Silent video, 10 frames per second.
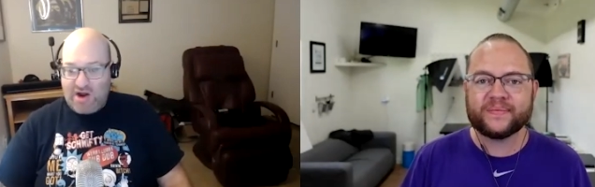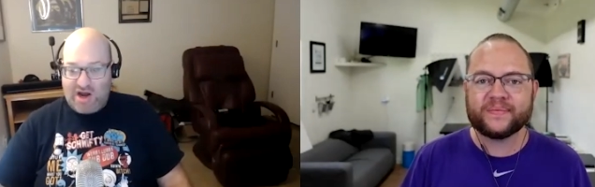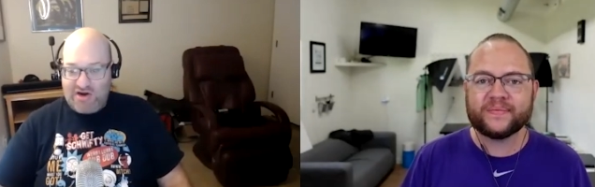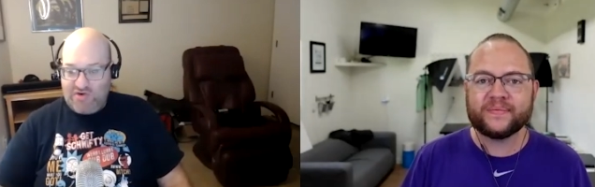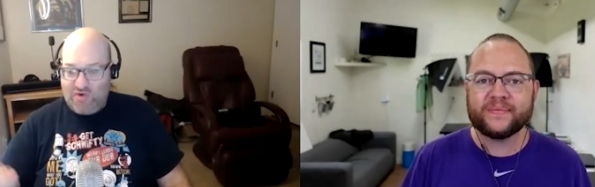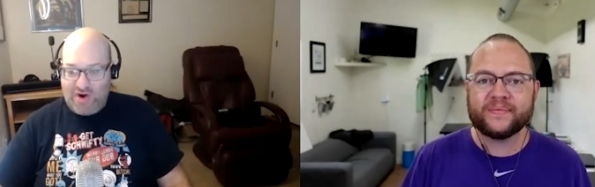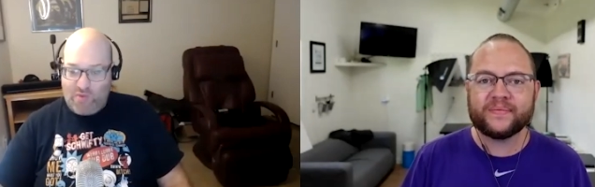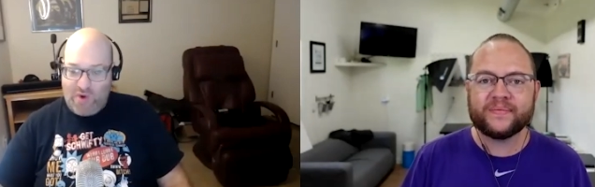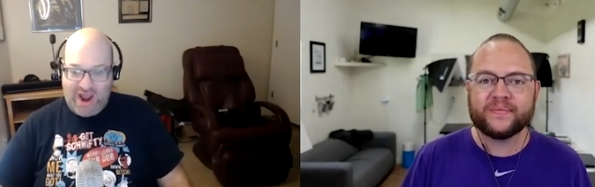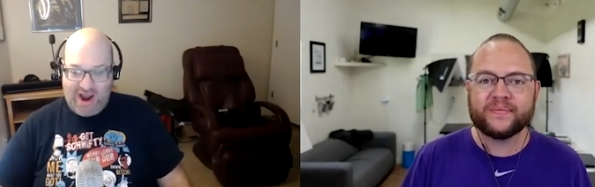
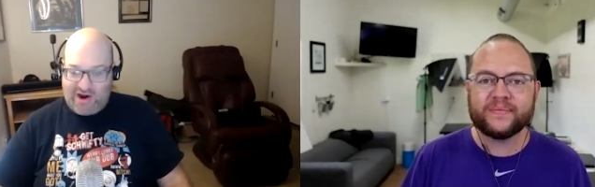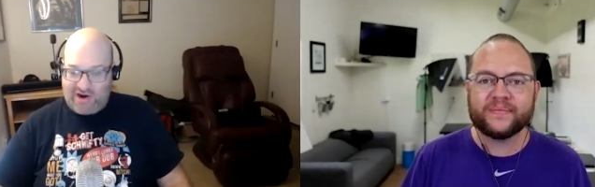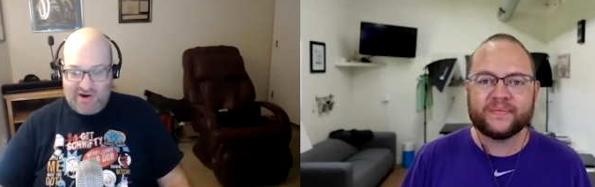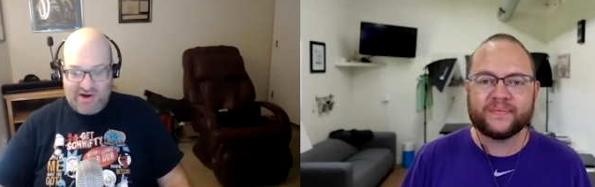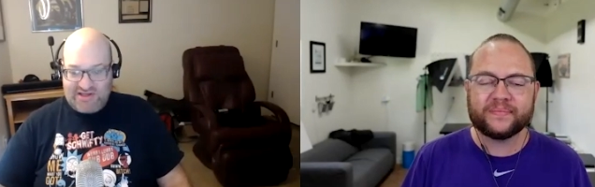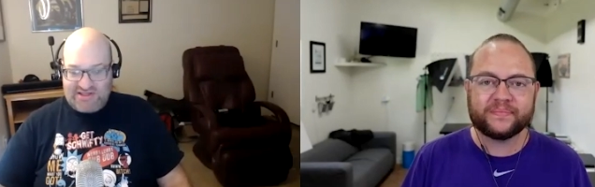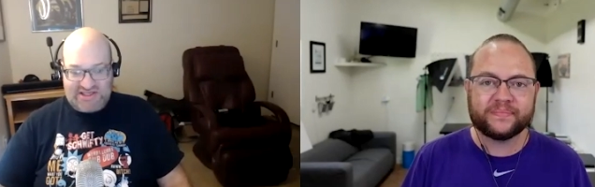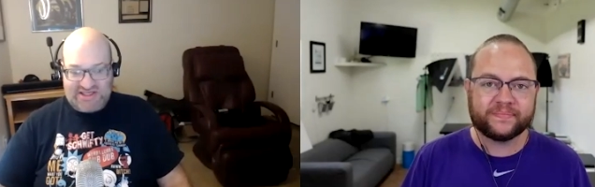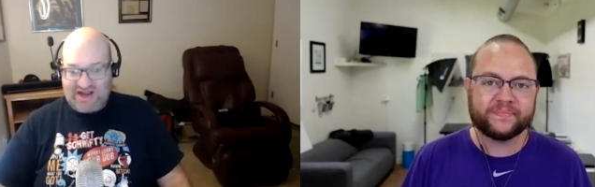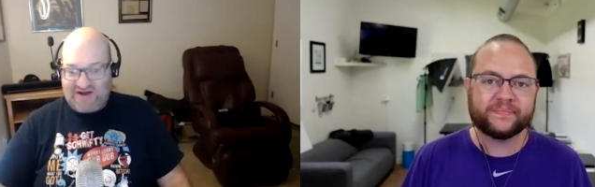Speaker 1: annoyware
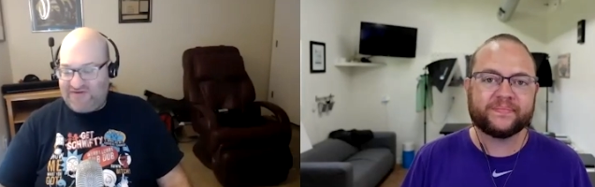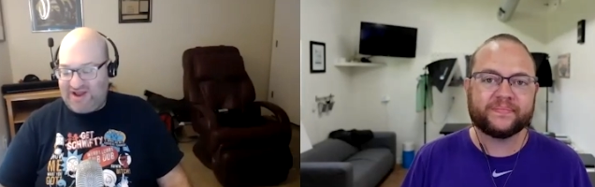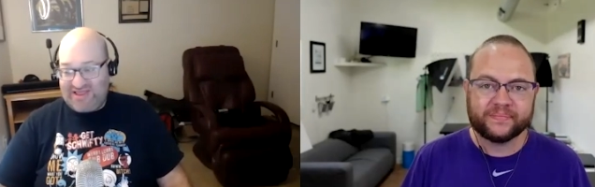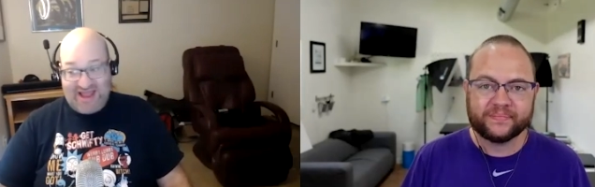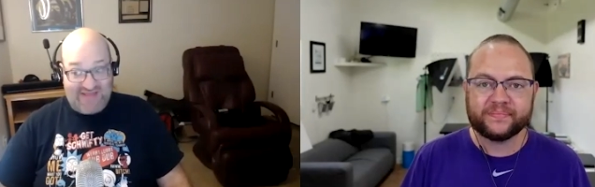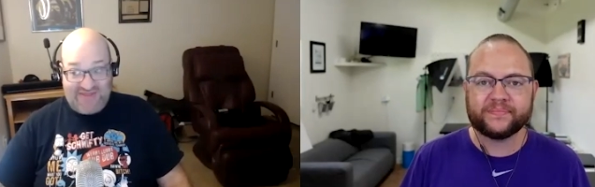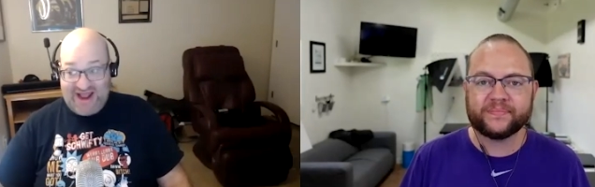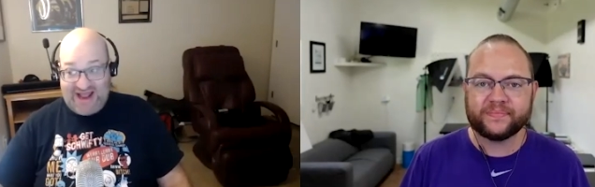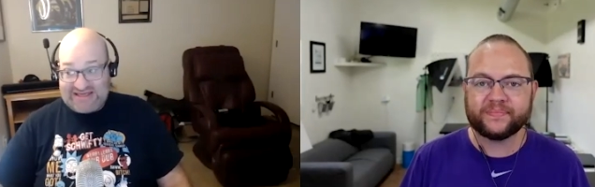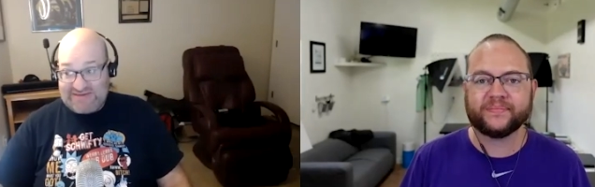stuff like that that
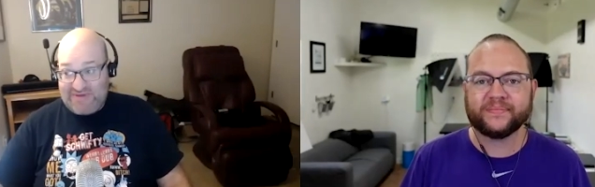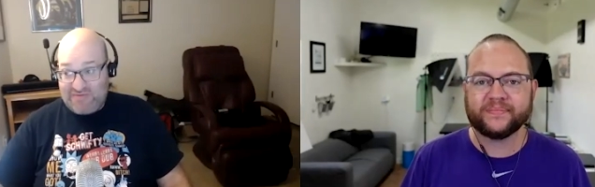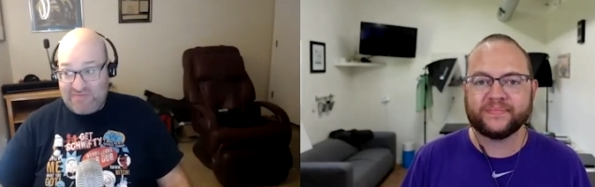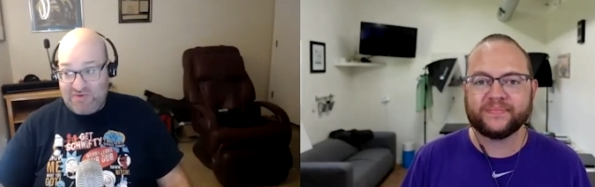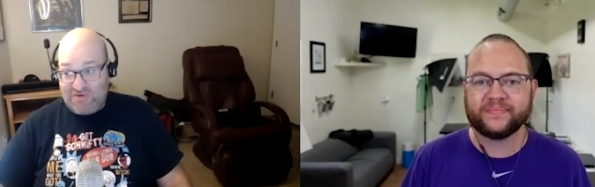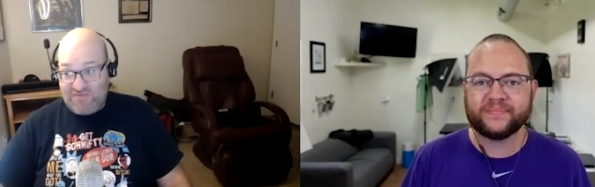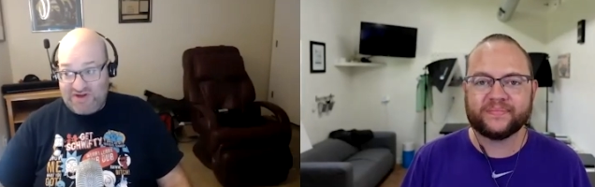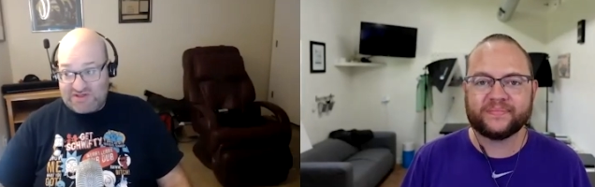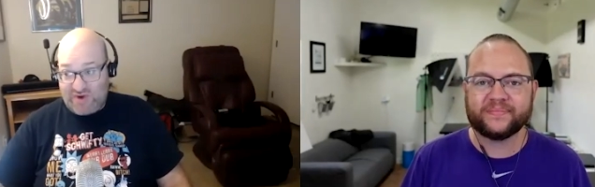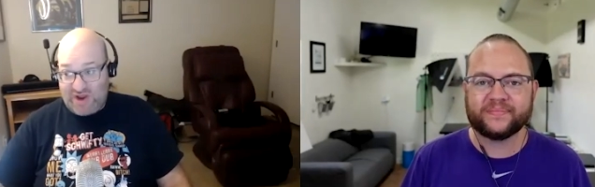has to be removed
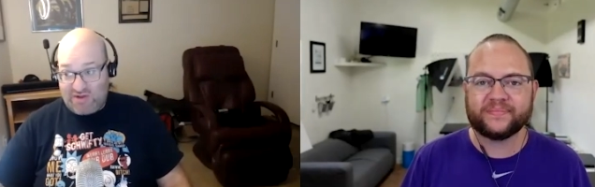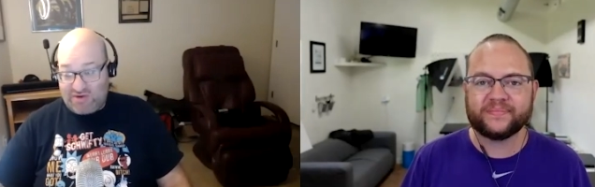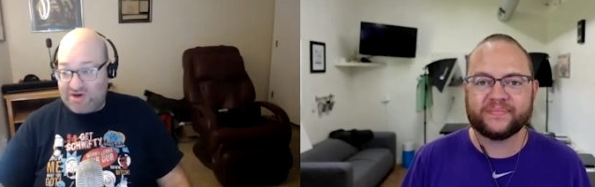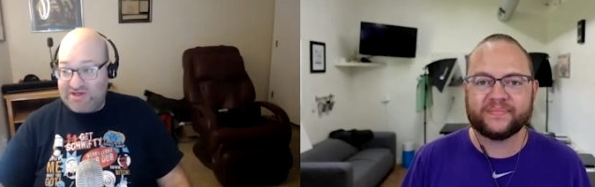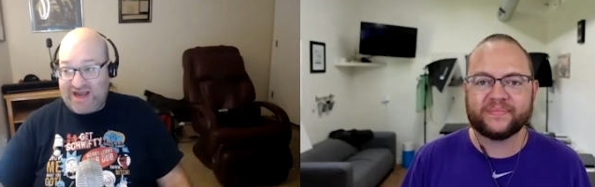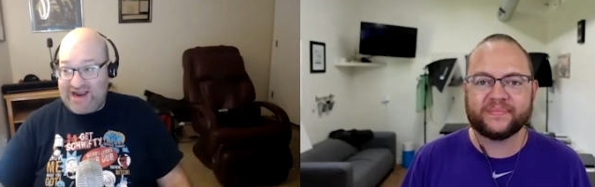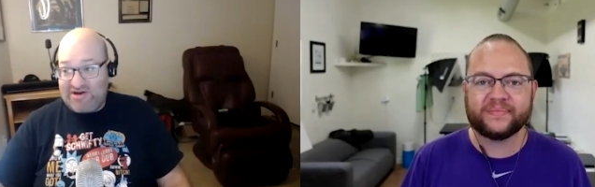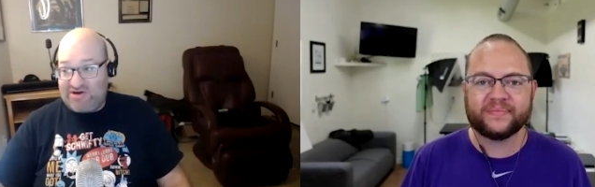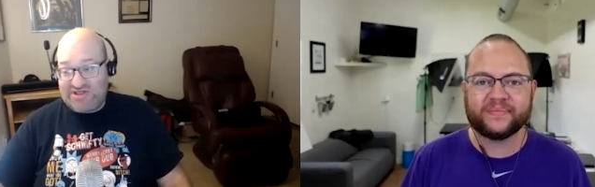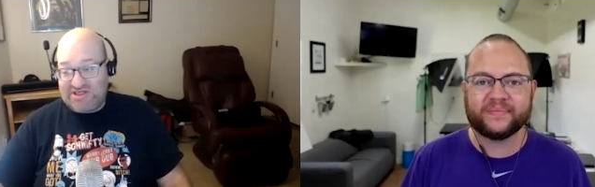as well, or, or,
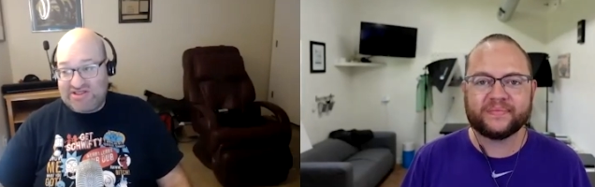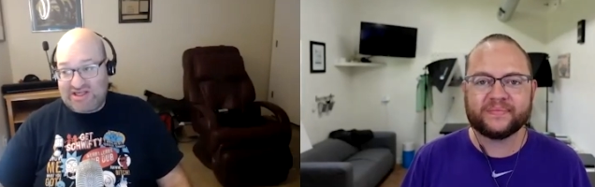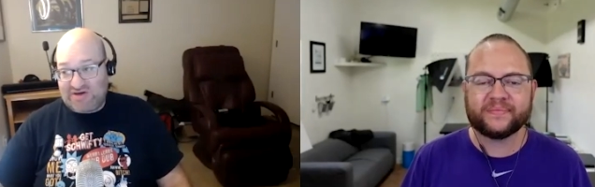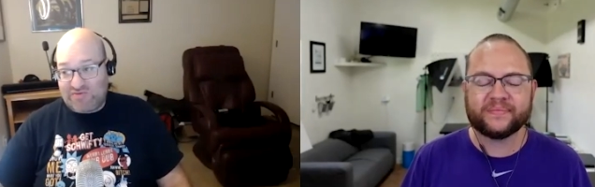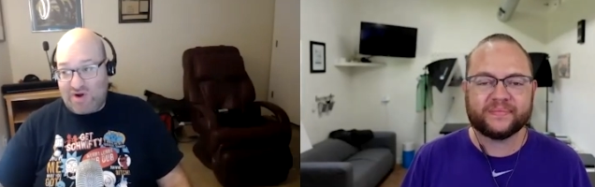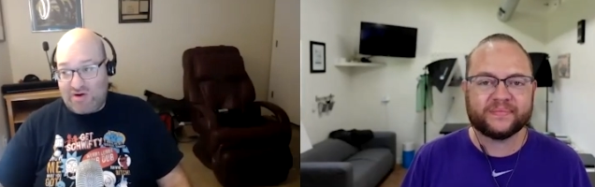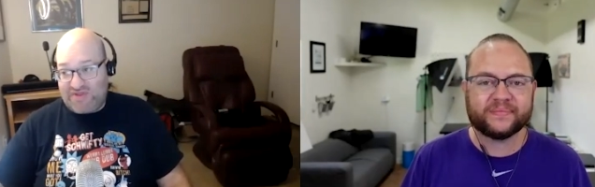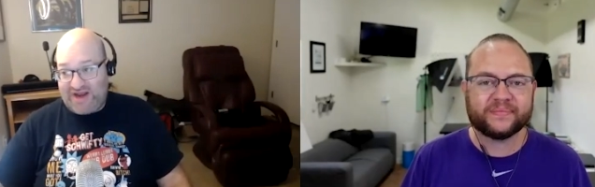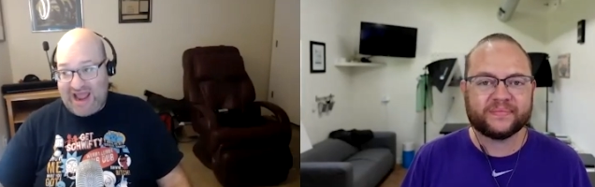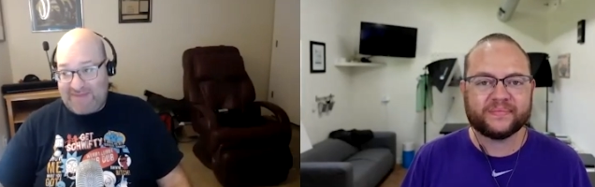diagnosing something wrong with an
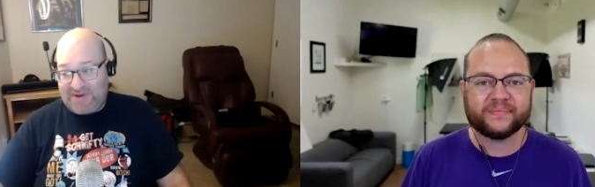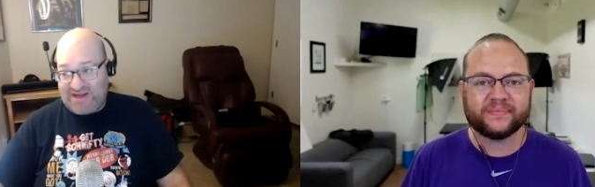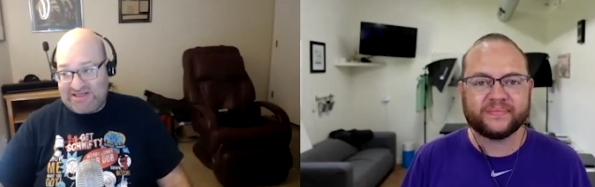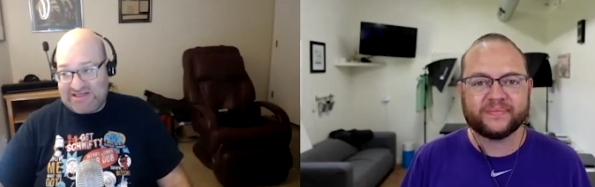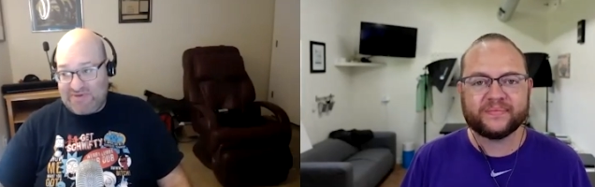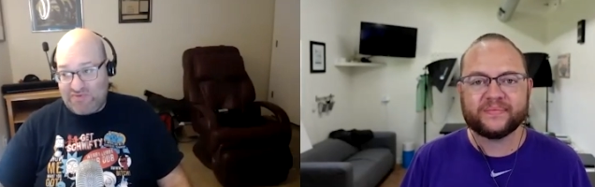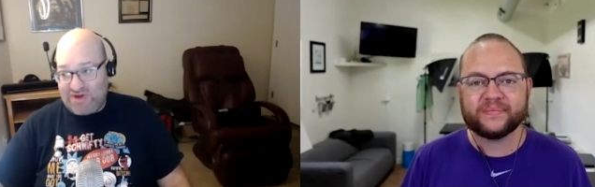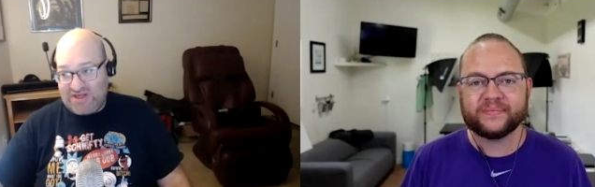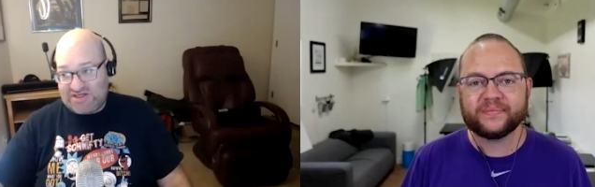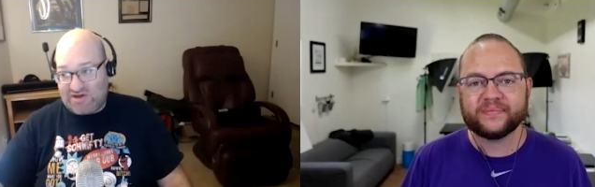app that needs to be
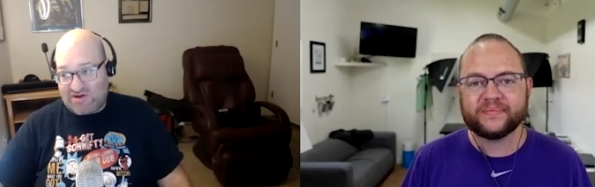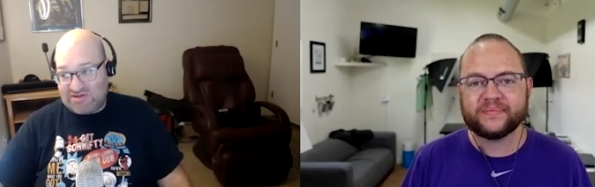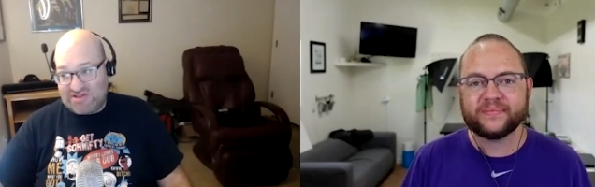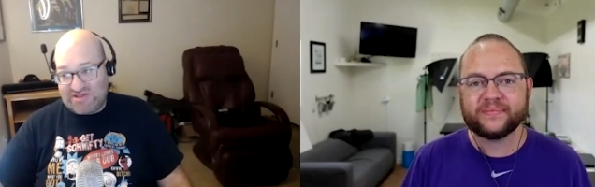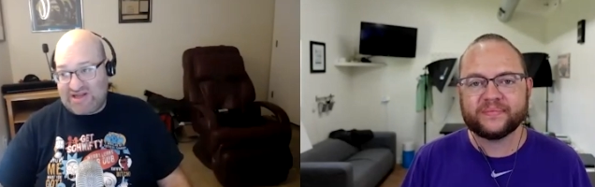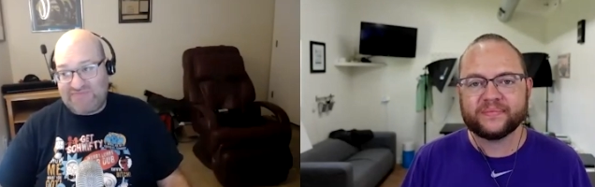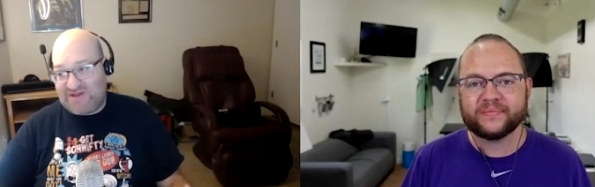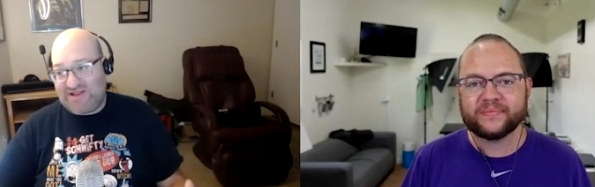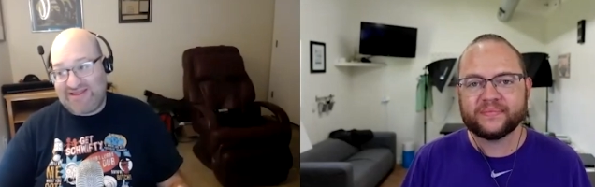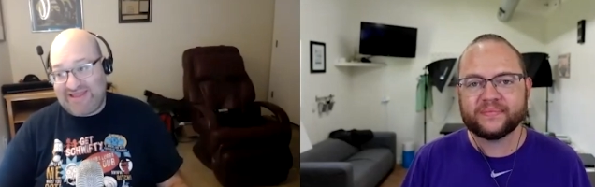reinstalled, something
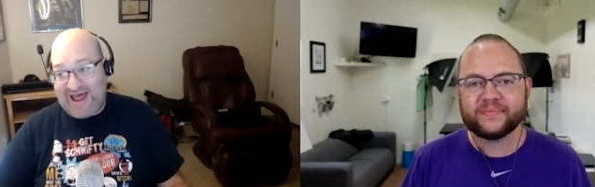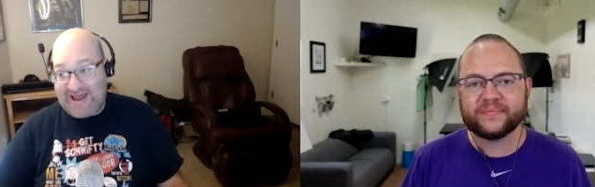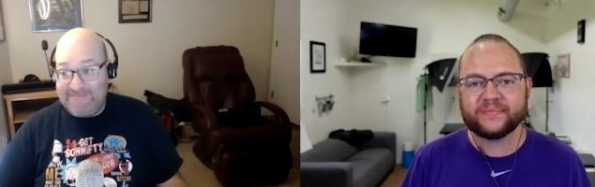like that.